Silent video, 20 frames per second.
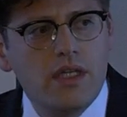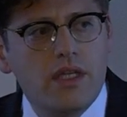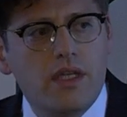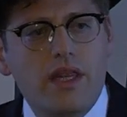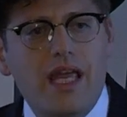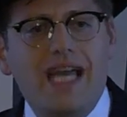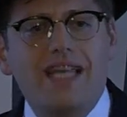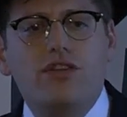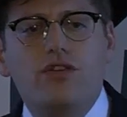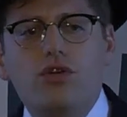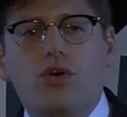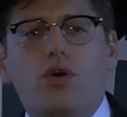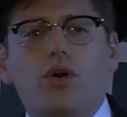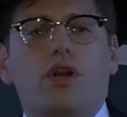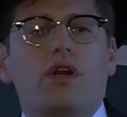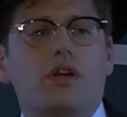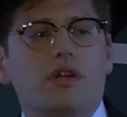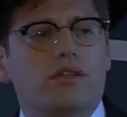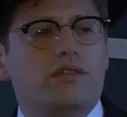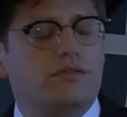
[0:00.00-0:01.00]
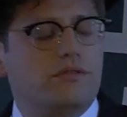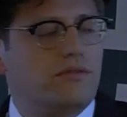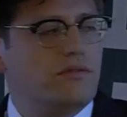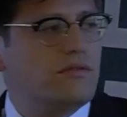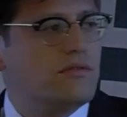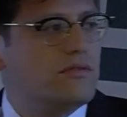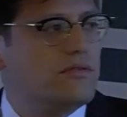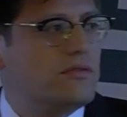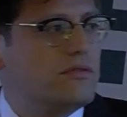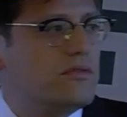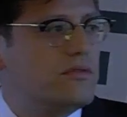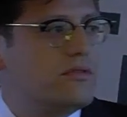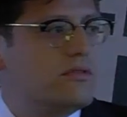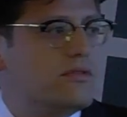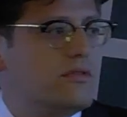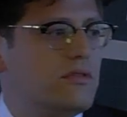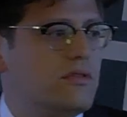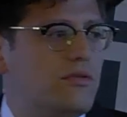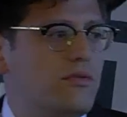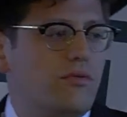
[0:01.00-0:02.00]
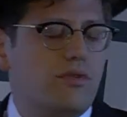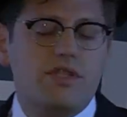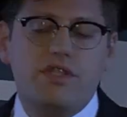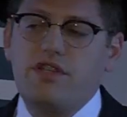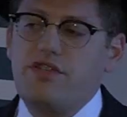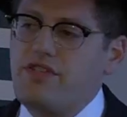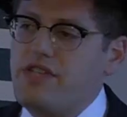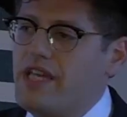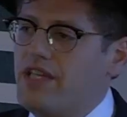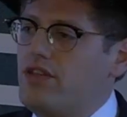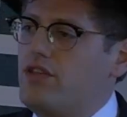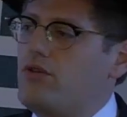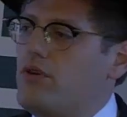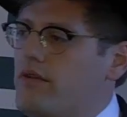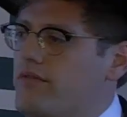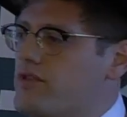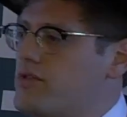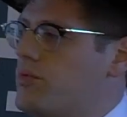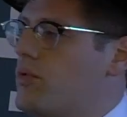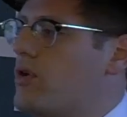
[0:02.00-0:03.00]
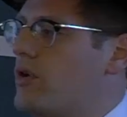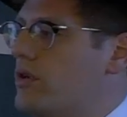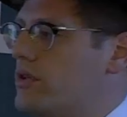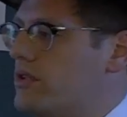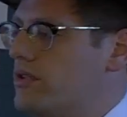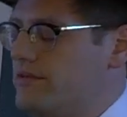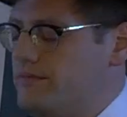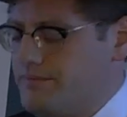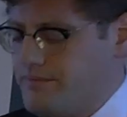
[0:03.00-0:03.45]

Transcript: That daughter was the center of his world.